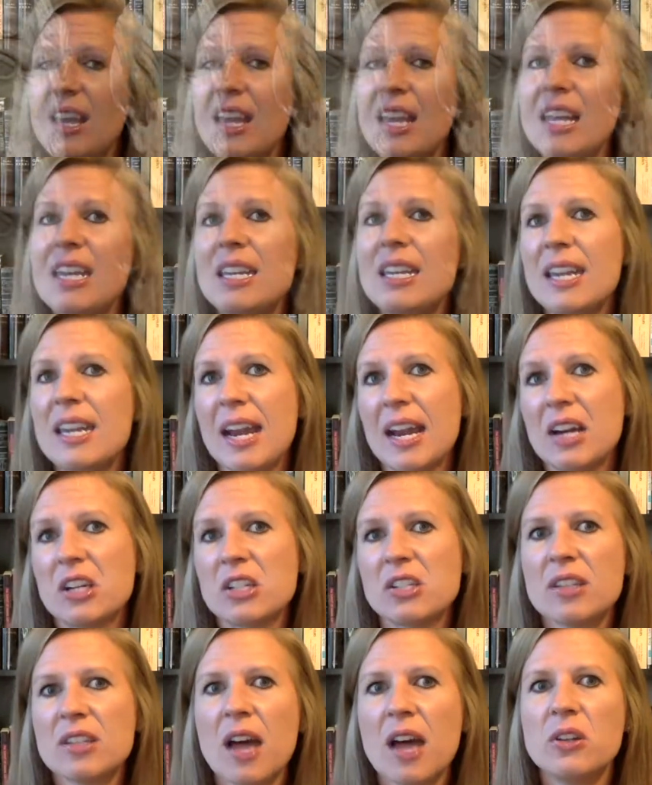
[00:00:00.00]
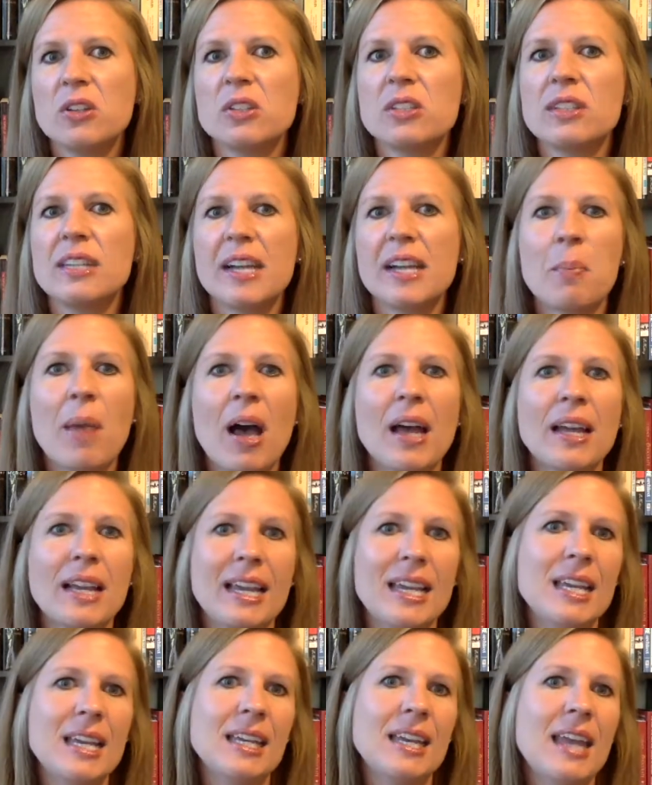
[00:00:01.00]
In Aristotle's
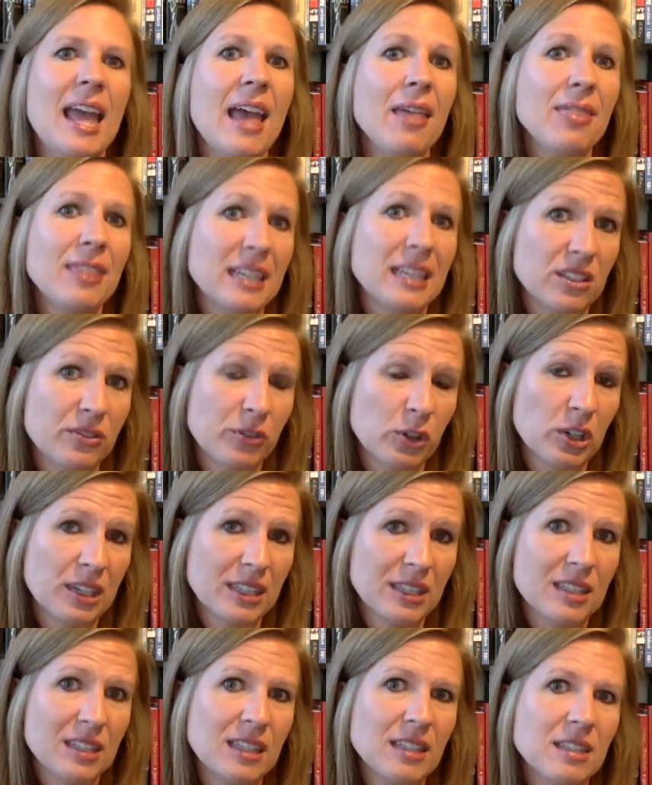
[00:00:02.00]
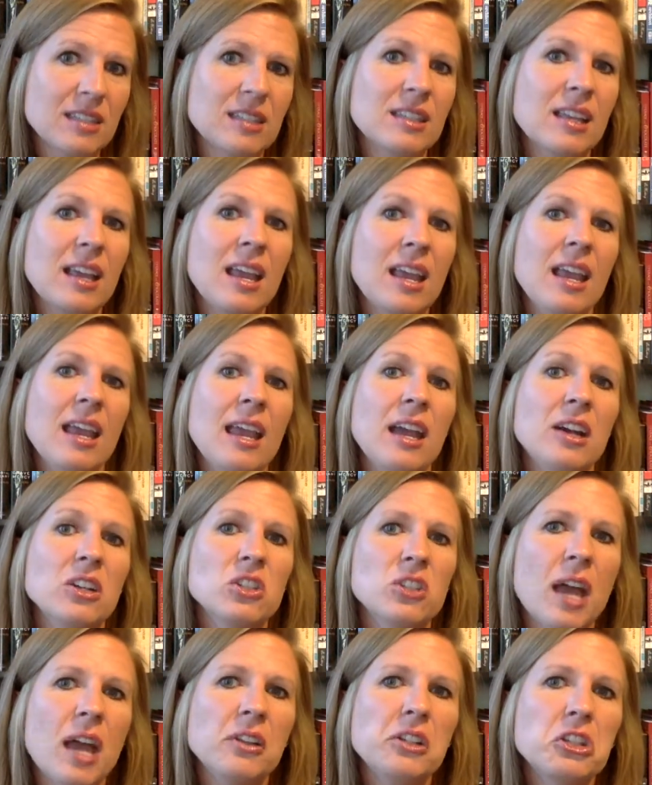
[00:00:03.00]
Nicomachean Ethics, for instance,
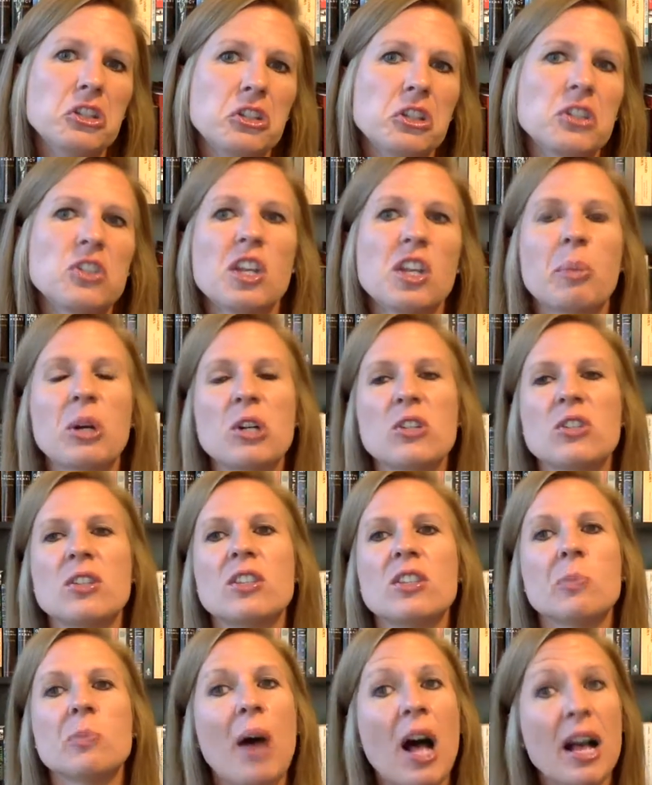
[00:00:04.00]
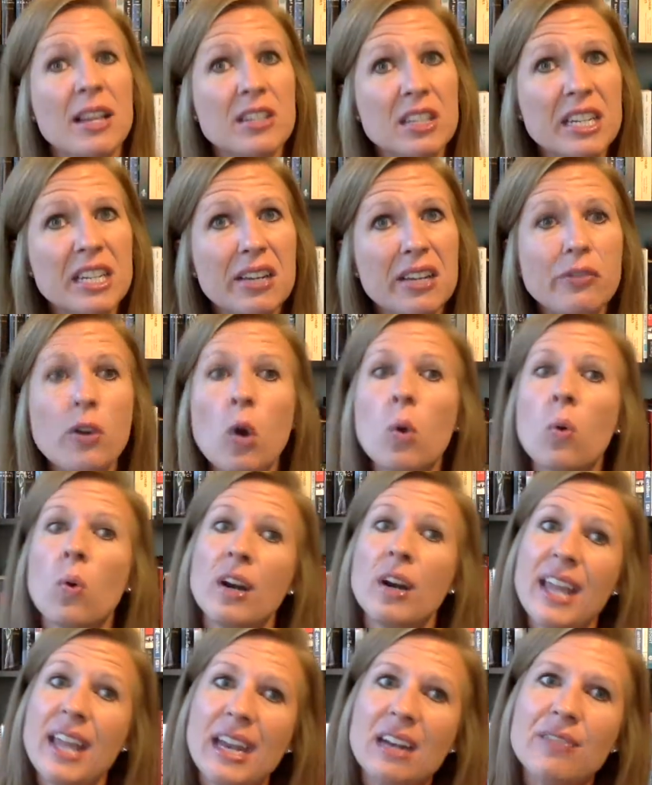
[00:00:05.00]
Aristotle asserts that a person's positive
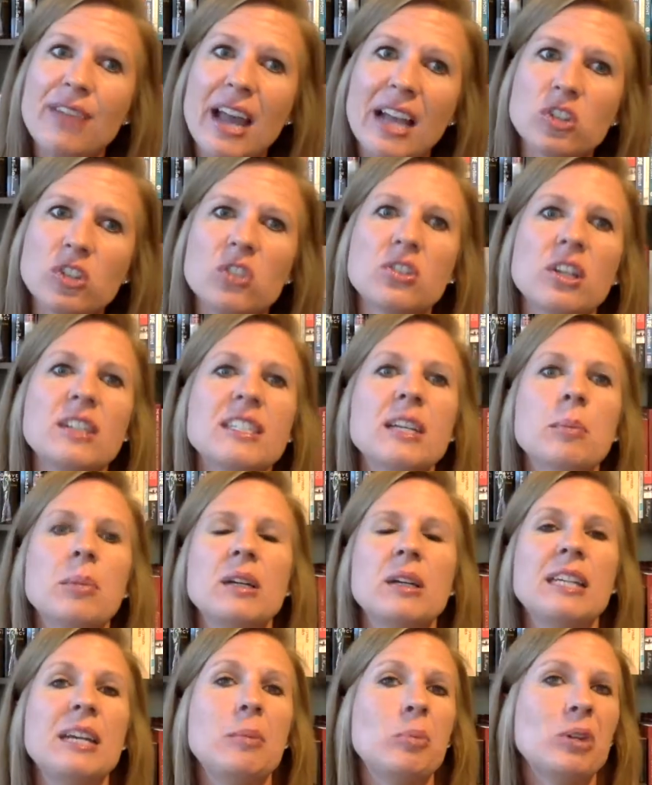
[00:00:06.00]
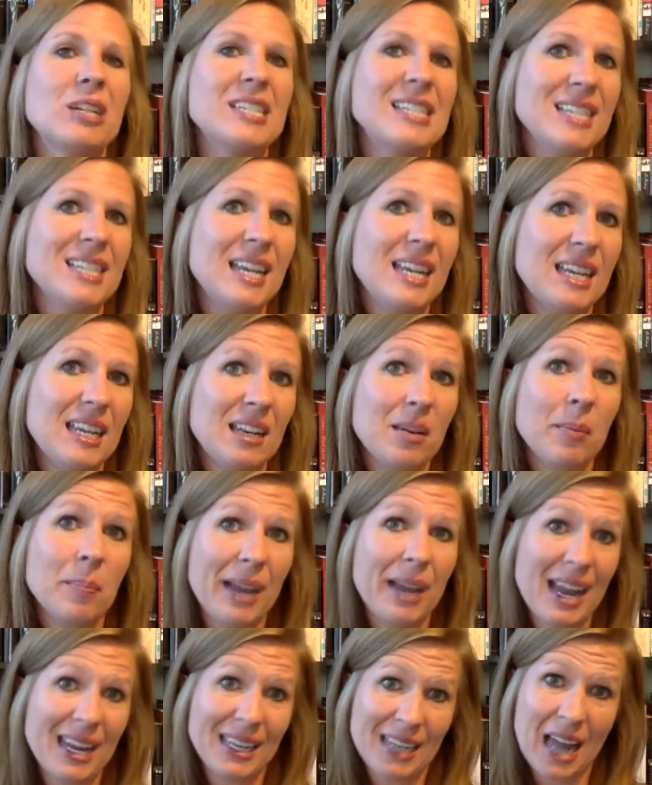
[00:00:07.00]
or negative actions are typically preceded
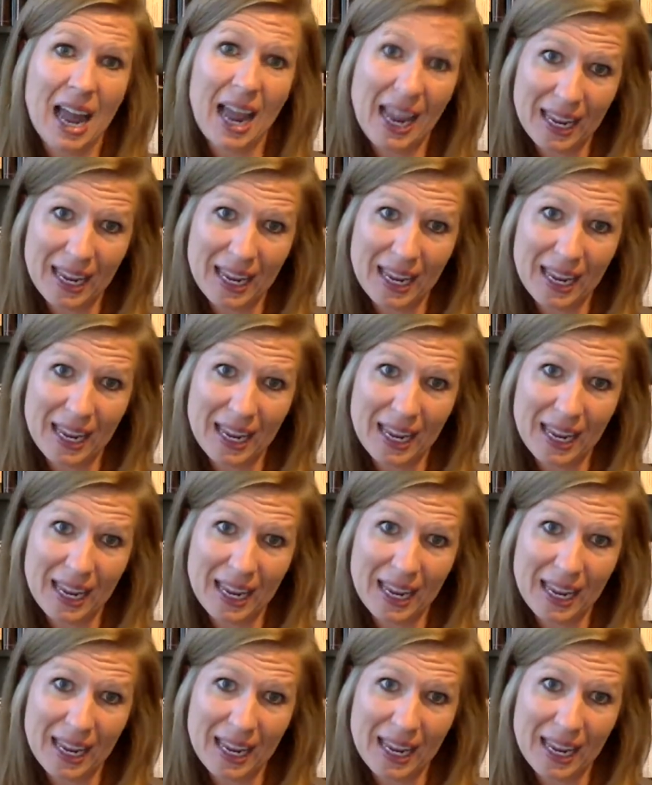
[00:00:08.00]
by